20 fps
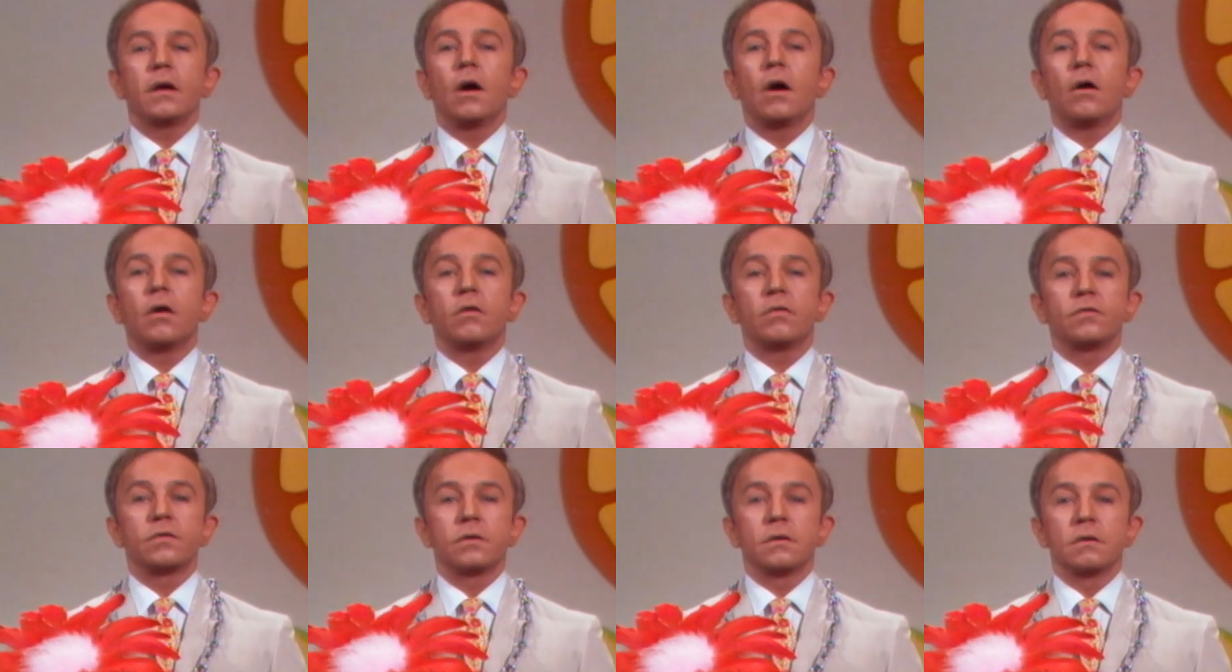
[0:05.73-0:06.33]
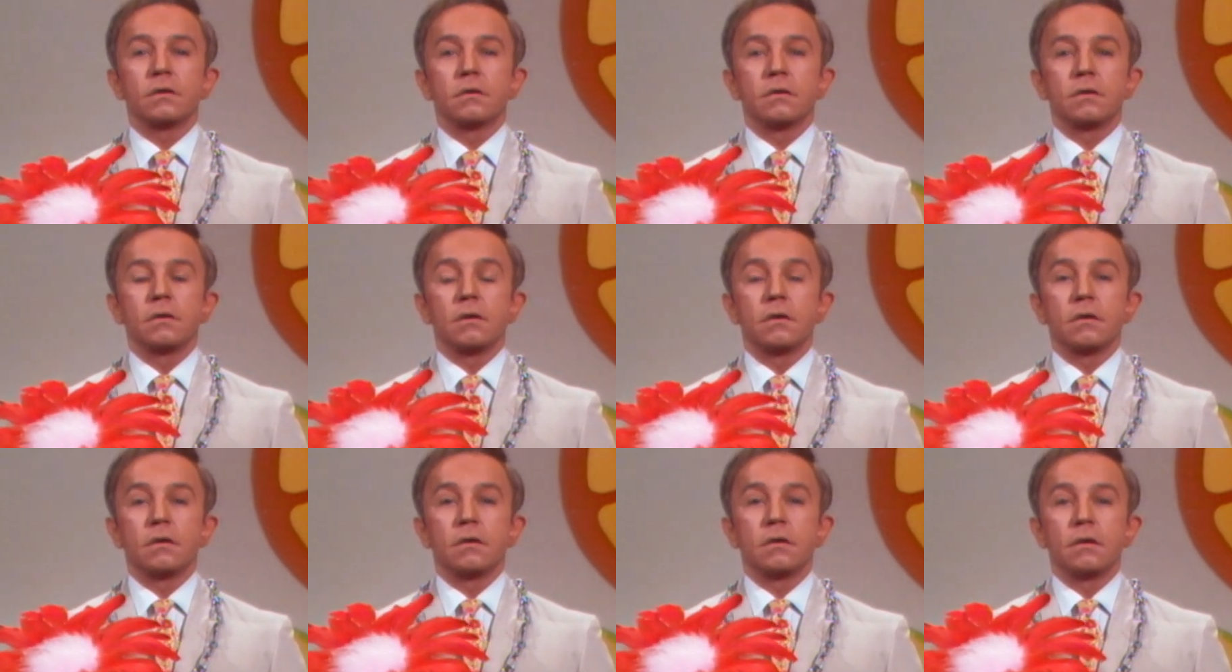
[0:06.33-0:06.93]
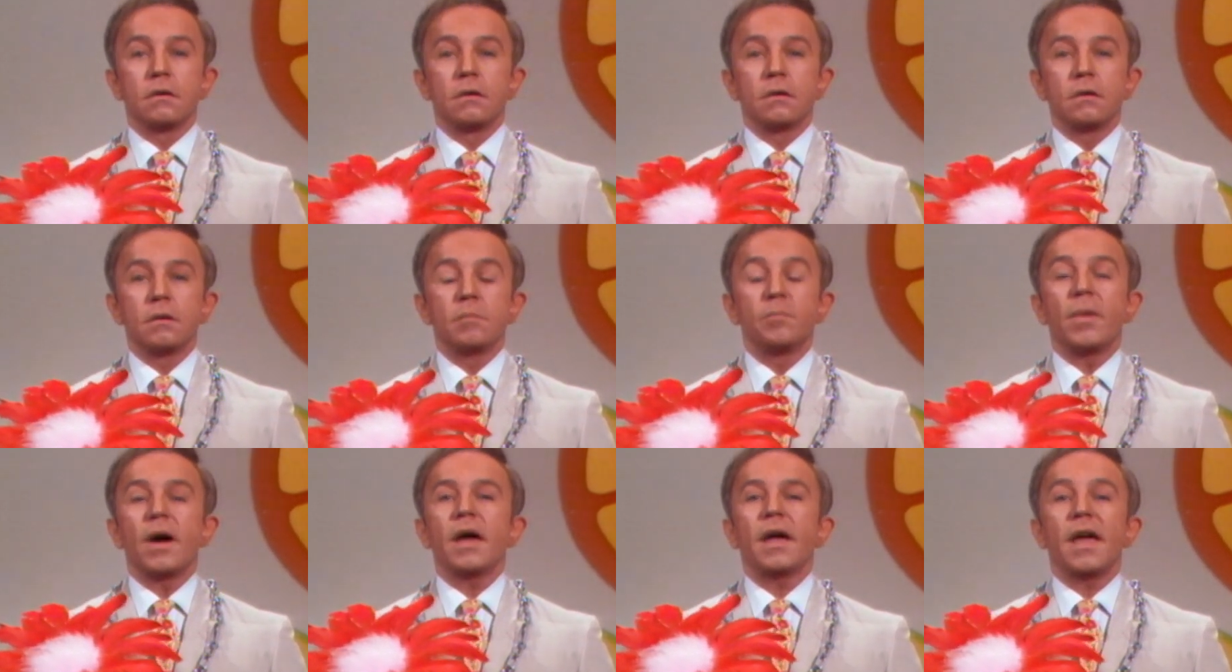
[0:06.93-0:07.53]
Off
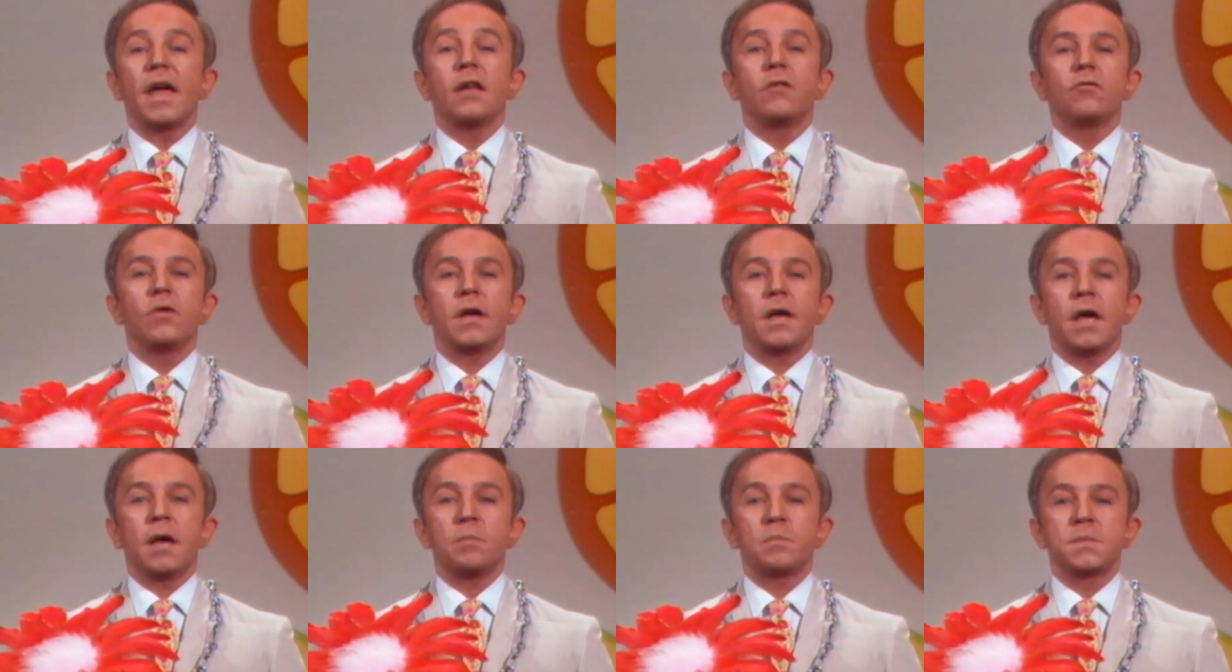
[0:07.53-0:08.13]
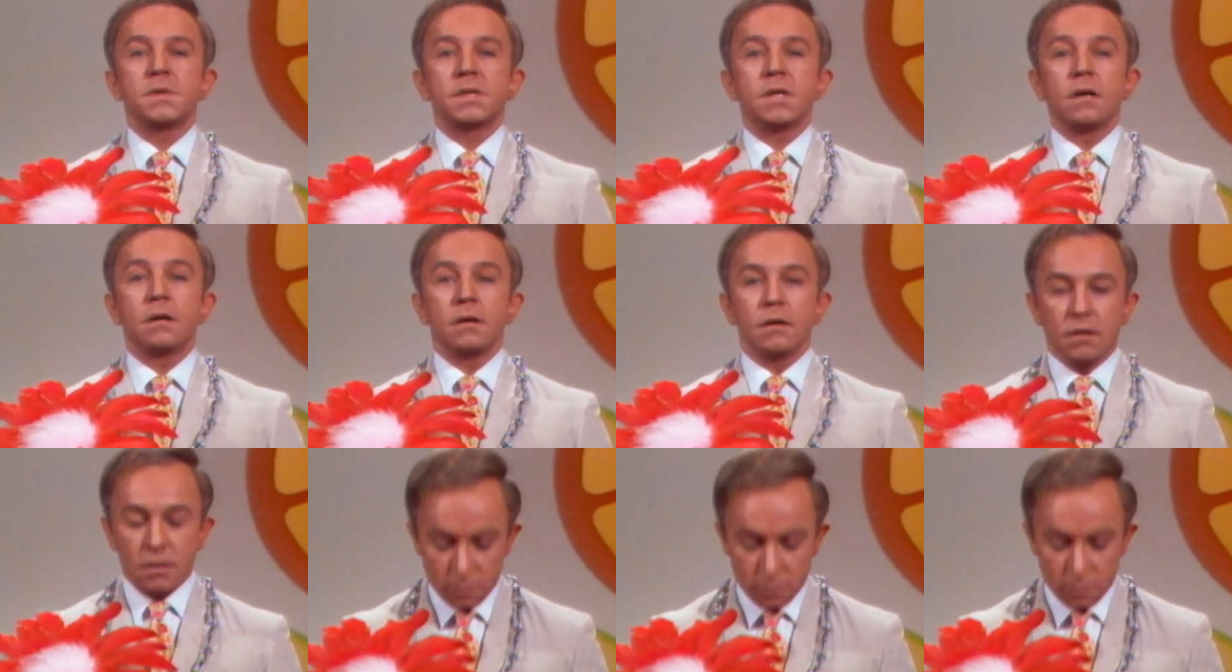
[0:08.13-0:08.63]
by Henry Gibson.